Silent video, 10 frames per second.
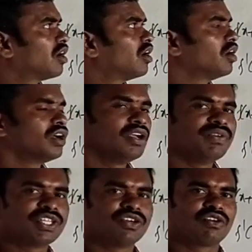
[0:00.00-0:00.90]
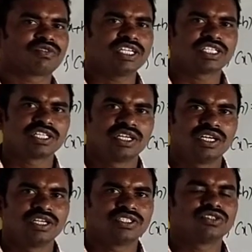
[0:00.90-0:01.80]
with your friends,
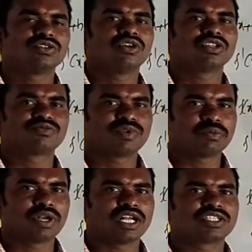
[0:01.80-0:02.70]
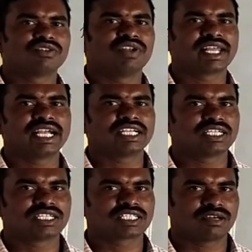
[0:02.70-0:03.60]
so those people also will get
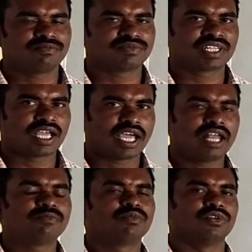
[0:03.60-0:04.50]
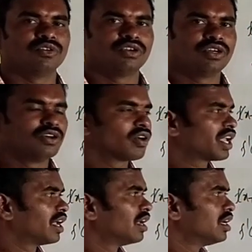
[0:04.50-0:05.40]
some helpful. Okay.
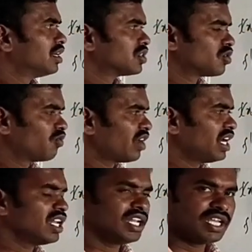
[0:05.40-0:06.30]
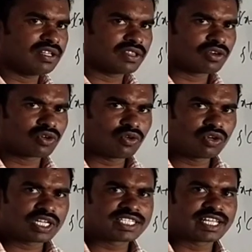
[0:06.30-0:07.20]
So finally the total
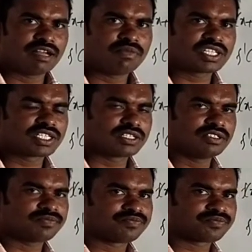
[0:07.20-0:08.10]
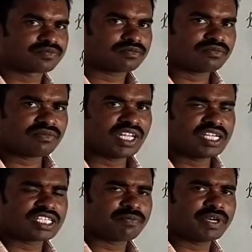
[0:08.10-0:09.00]
syllabus I
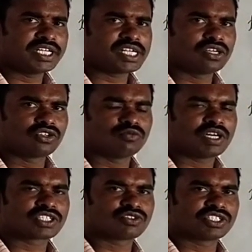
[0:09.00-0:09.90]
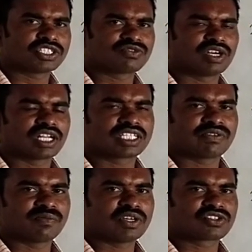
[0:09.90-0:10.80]
separated 2 marks questions, what are 7 marks
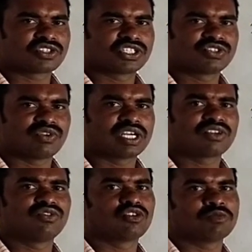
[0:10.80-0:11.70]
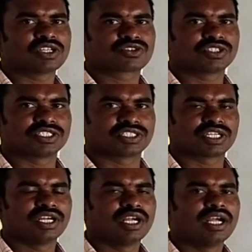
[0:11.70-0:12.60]
questions, what are 4 marks questions,
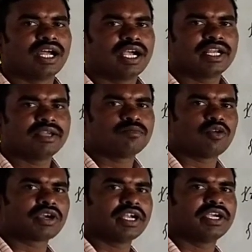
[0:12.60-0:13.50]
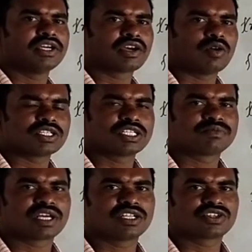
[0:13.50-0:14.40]
and important concepts
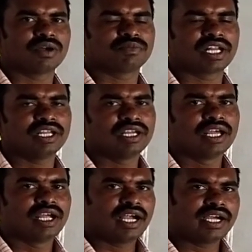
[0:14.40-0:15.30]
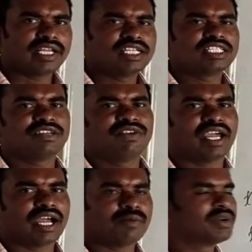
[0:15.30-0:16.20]
also I am telling, and easy way I am
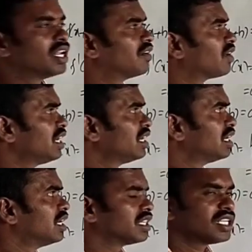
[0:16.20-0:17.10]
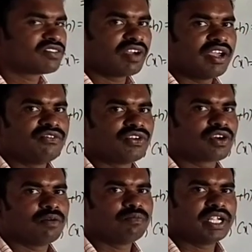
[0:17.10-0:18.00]
delivering. That's why if you
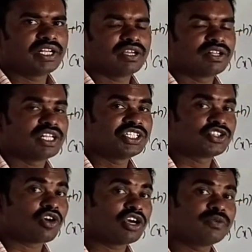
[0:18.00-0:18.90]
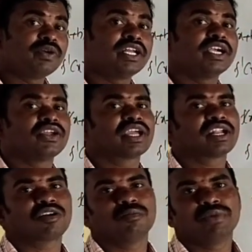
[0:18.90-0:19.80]
complete it in short period, you can
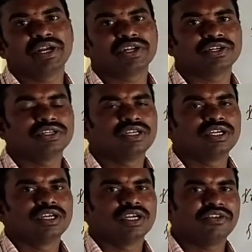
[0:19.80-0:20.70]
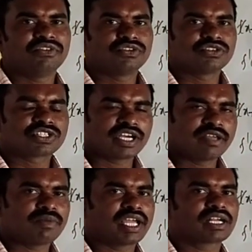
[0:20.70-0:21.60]
complete if you study my
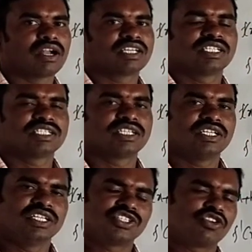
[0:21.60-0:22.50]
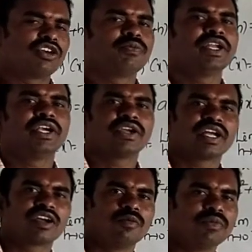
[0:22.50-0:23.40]
classes in short period, you can
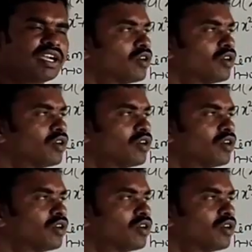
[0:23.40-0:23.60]
complete total